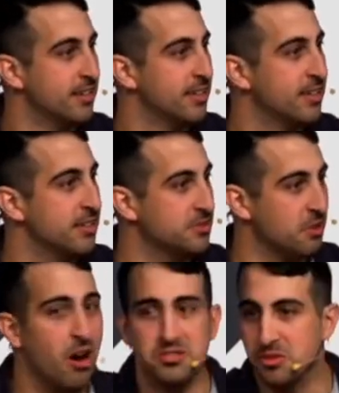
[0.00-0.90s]
this is
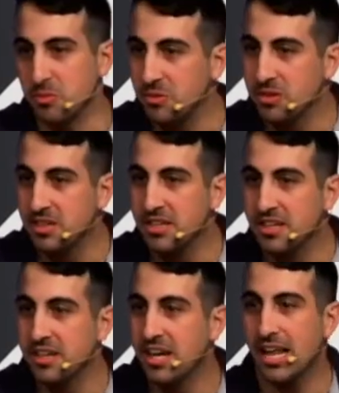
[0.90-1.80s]
awesome.
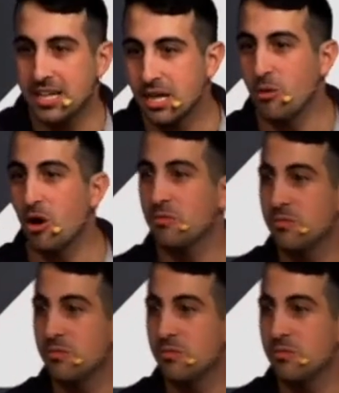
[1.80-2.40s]
I come home